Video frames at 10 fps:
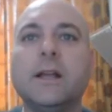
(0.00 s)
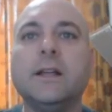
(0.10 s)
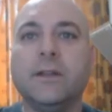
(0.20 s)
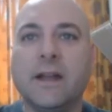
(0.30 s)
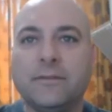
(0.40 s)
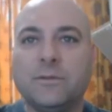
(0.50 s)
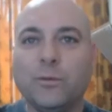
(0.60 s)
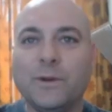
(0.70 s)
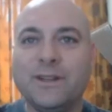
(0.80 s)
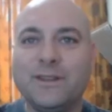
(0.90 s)
You have to
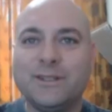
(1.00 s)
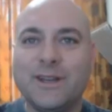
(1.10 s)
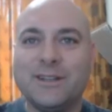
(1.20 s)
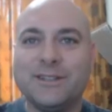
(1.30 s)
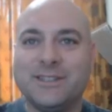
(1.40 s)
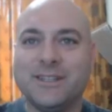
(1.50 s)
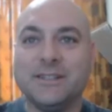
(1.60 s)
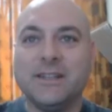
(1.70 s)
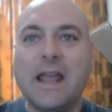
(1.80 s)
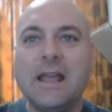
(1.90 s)
read the titles of
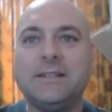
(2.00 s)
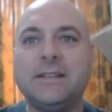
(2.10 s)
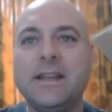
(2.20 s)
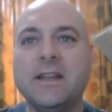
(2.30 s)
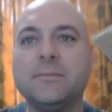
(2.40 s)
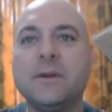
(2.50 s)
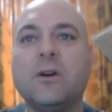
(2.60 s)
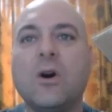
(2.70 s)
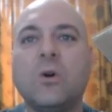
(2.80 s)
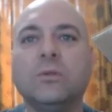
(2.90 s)
this,
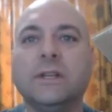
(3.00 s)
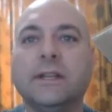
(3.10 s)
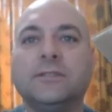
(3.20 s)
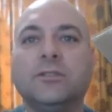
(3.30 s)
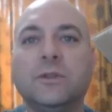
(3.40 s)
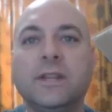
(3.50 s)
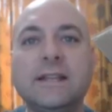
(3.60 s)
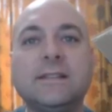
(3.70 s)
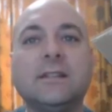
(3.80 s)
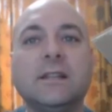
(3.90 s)
HTML only. So
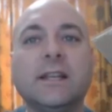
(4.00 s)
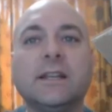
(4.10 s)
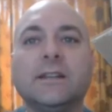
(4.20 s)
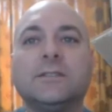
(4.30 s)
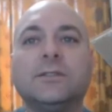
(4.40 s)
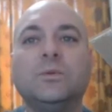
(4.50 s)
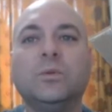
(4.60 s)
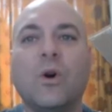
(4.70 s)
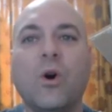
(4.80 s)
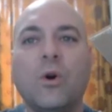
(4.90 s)
these links
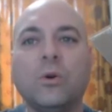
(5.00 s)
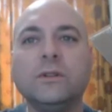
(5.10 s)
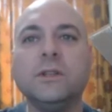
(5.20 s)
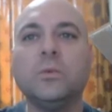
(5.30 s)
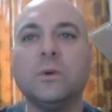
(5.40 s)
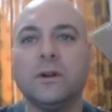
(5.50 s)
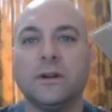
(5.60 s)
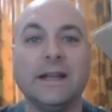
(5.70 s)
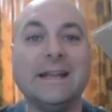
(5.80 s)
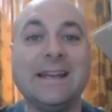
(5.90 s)
will only
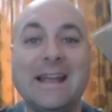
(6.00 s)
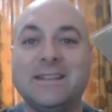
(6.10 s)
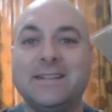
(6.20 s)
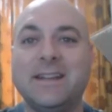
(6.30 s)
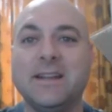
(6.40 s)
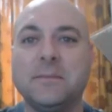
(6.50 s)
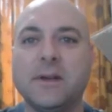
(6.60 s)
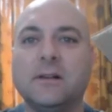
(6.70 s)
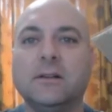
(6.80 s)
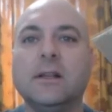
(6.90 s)
work in
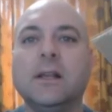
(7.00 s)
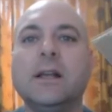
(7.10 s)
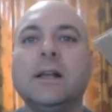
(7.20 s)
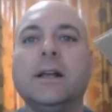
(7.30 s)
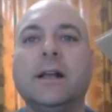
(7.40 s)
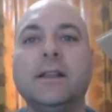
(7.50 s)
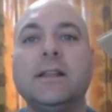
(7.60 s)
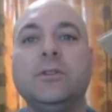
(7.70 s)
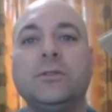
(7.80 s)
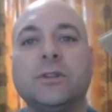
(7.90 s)
HTML. And
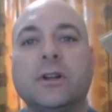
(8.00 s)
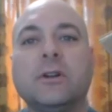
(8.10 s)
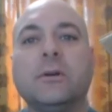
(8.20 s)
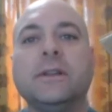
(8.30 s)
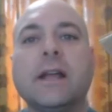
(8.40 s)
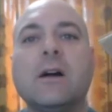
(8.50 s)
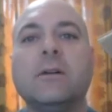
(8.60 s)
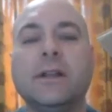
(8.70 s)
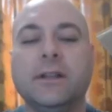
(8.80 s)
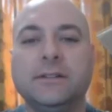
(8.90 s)
then you start going
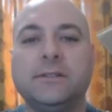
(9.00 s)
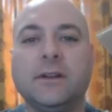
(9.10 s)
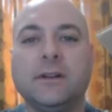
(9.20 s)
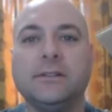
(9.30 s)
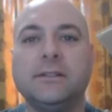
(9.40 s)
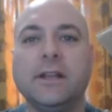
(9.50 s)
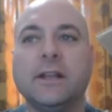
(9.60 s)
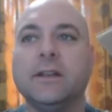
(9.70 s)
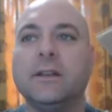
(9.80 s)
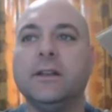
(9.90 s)
down and you start
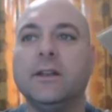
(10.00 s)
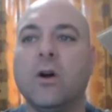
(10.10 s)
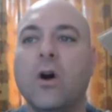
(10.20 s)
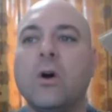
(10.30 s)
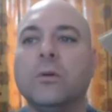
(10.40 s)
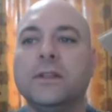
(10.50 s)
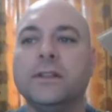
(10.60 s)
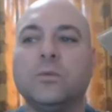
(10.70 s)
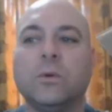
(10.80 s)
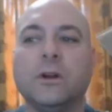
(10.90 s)
seeing, oh,
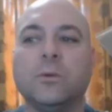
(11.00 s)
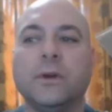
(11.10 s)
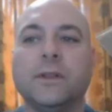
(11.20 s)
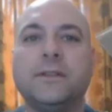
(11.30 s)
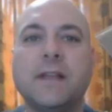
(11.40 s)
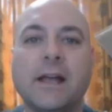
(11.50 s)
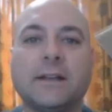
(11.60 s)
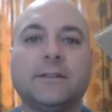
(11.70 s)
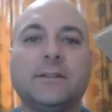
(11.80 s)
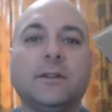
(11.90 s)
these work with
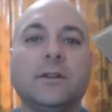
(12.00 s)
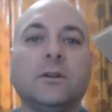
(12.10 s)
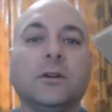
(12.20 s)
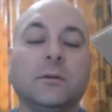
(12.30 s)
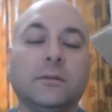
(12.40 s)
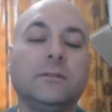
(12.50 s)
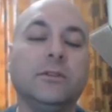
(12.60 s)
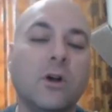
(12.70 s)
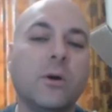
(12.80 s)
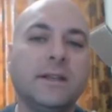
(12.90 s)
text or
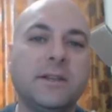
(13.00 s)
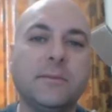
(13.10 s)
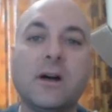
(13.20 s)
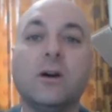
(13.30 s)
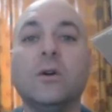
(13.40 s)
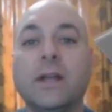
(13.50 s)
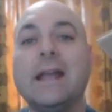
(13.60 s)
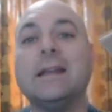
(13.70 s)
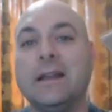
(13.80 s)
no HTML and